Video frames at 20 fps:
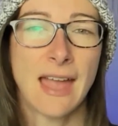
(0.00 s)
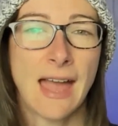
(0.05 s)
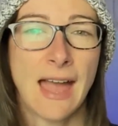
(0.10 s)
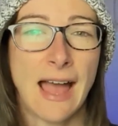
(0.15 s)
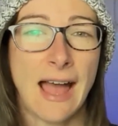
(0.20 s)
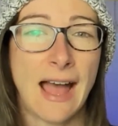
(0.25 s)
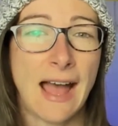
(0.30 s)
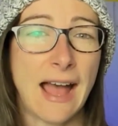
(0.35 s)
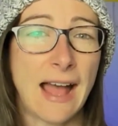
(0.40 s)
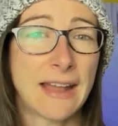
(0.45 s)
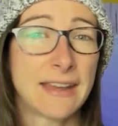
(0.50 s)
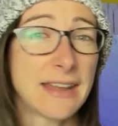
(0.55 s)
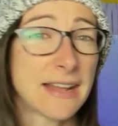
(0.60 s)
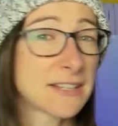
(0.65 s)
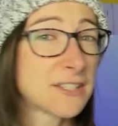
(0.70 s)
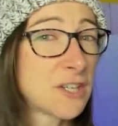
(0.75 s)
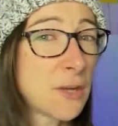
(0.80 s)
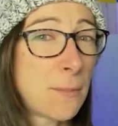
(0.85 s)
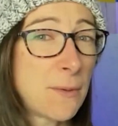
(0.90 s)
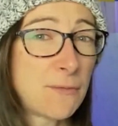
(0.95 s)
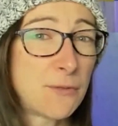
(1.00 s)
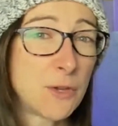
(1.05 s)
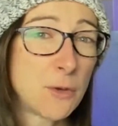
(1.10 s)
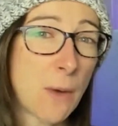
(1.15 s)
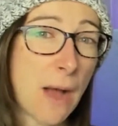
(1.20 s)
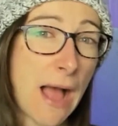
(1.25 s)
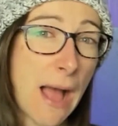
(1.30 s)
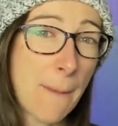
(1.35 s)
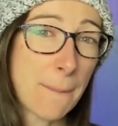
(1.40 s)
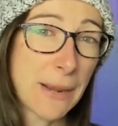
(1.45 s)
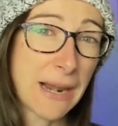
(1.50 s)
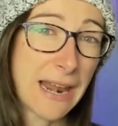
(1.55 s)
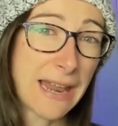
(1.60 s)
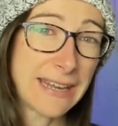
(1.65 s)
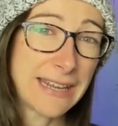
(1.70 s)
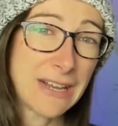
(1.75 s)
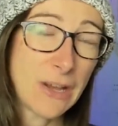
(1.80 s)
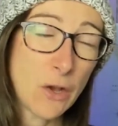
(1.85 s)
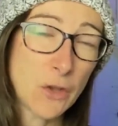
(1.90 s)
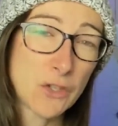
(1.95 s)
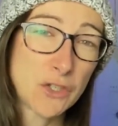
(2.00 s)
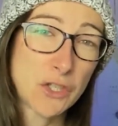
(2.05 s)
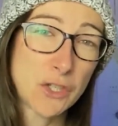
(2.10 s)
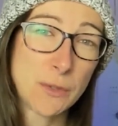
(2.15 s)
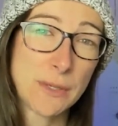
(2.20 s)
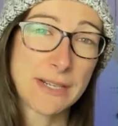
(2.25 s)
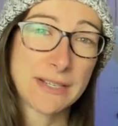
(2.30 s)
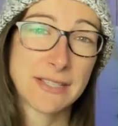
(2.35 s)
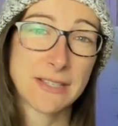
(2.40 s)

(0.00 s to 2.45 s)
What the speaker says: Next up, if you are planning on doing